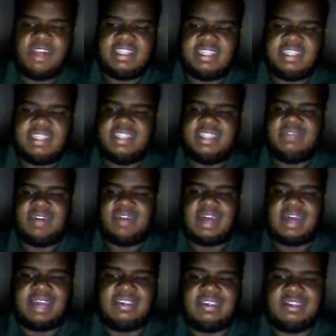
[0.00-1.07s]
I used to
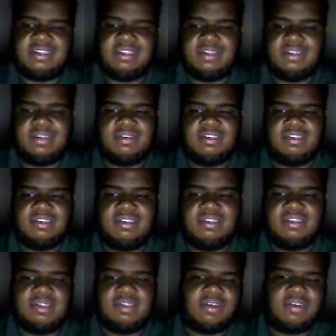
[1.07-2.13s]
go to a
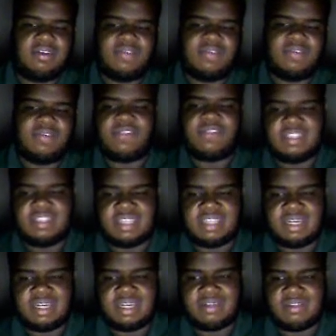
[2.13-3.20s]
friend's house.